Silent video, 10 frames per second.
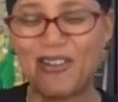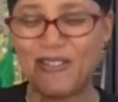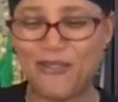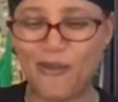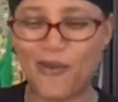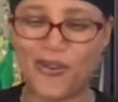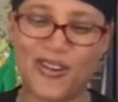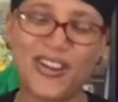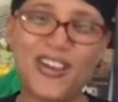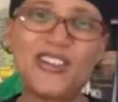
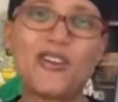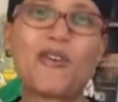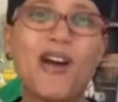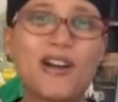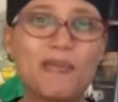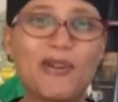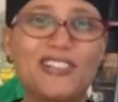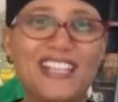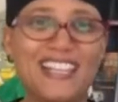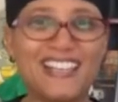for your
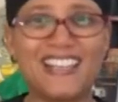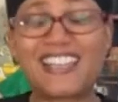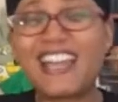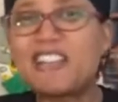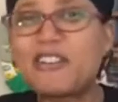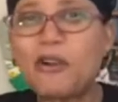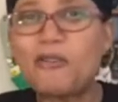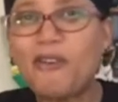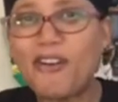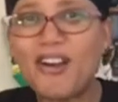guacamole. Can you go
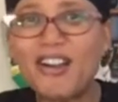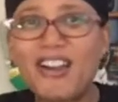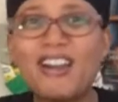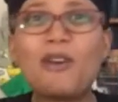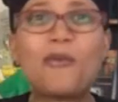wrong?